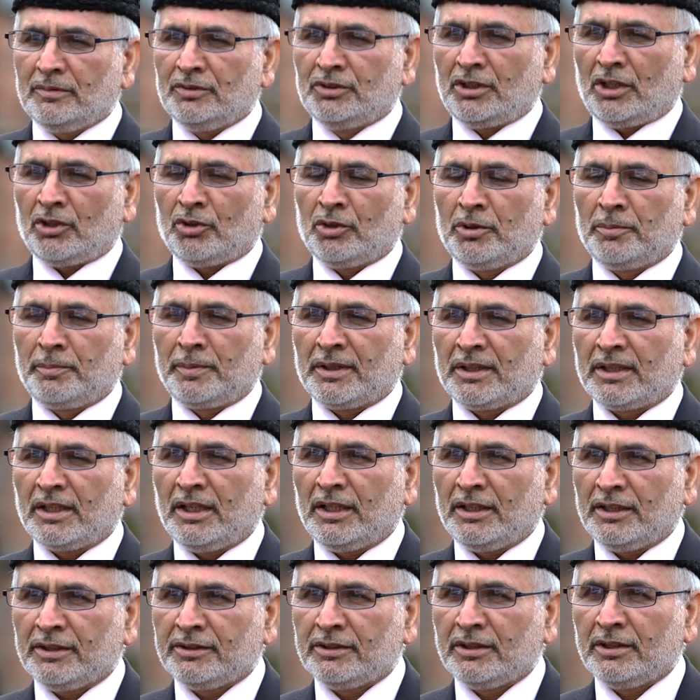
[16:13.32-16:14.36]
Darul
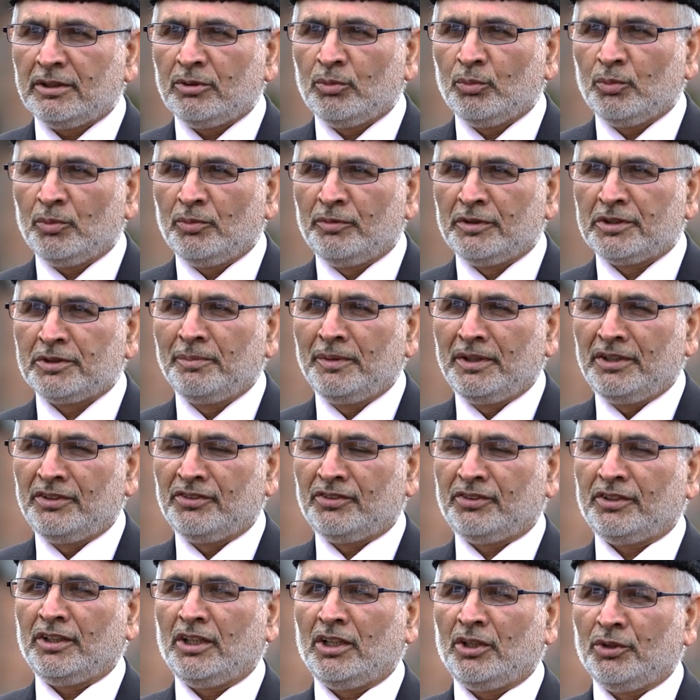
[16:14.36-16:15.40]
Barakat, which
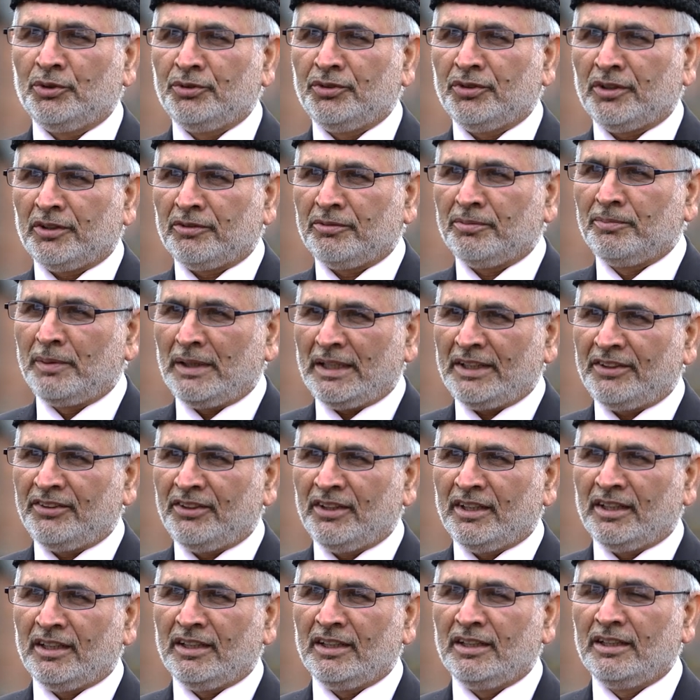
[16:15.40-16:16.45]
means the House of
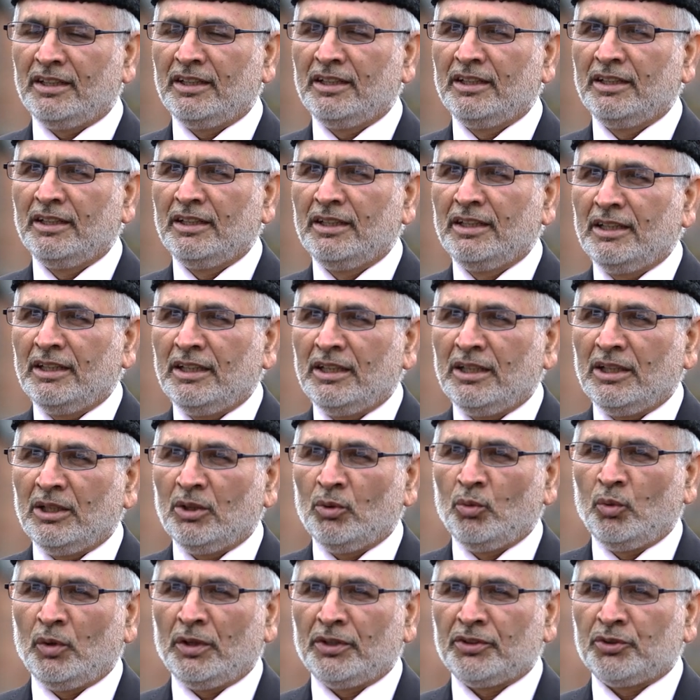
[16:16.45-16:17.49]
Blessing,
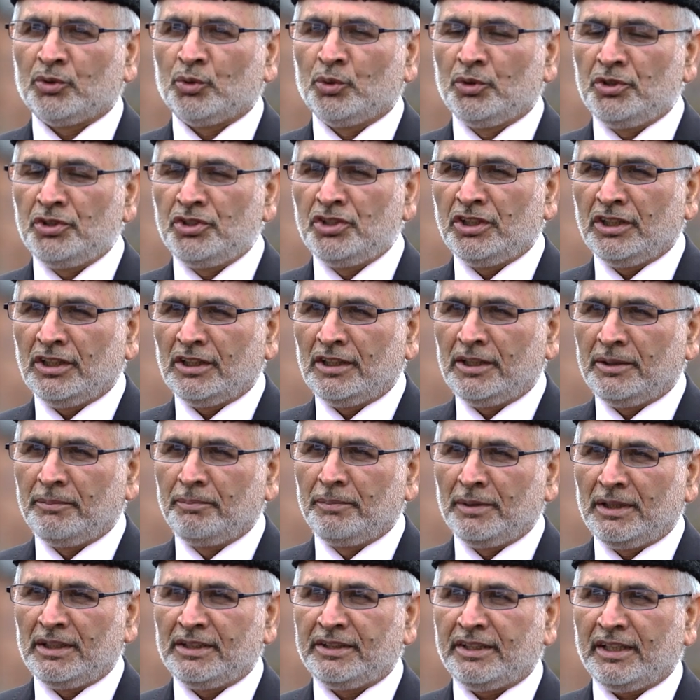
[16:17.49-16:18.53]
was originally
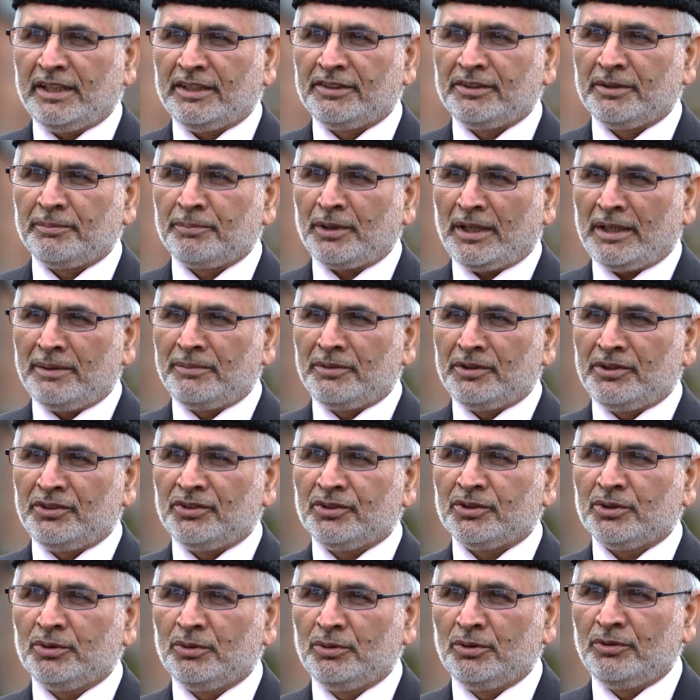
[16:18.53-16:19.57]
built as a primary
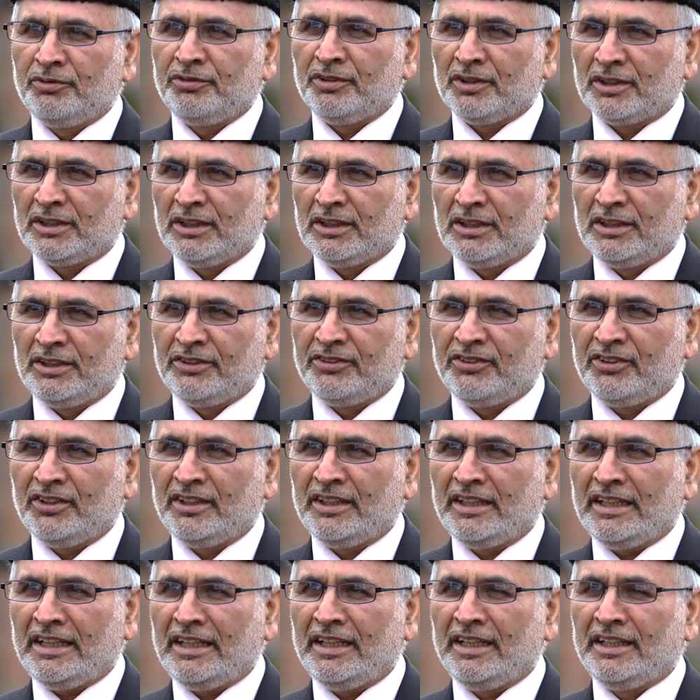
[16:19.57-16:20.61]
school for girls
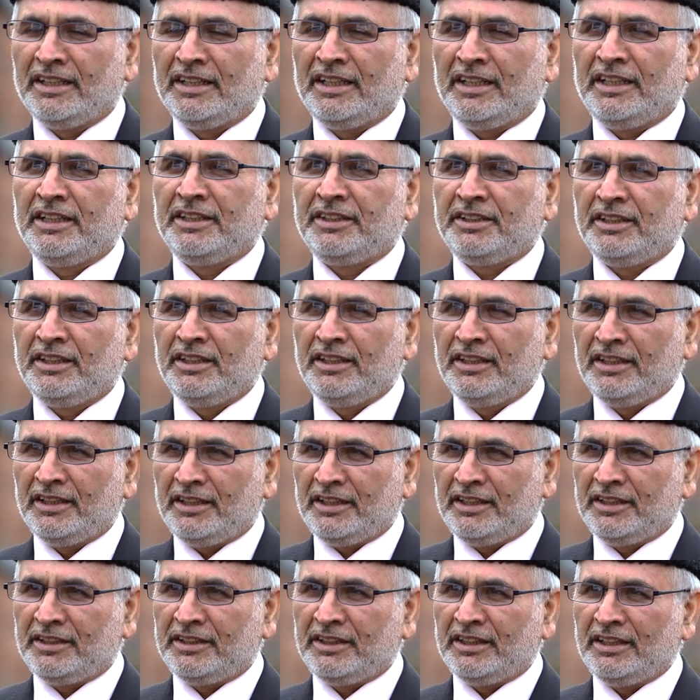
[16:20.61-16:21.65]
in
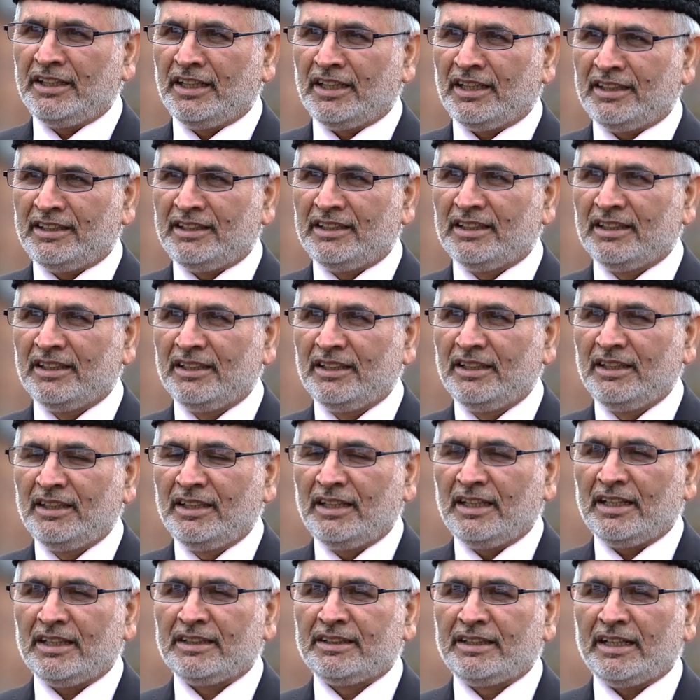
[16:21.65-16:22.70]
1889,
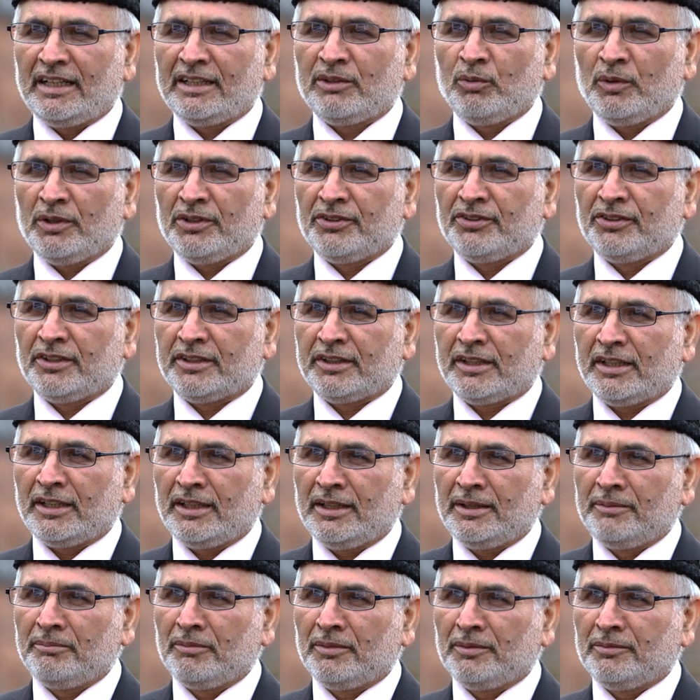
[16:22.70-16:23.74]
and that was the
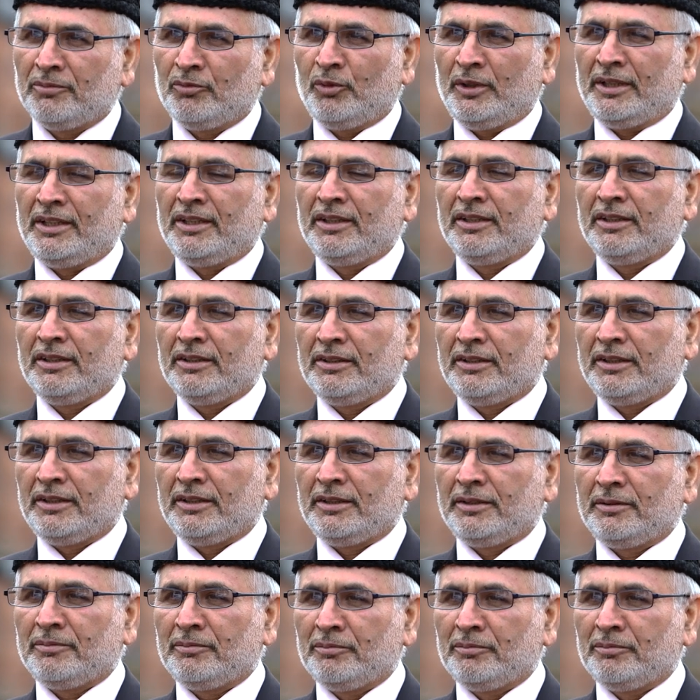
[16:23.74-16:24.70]
time when the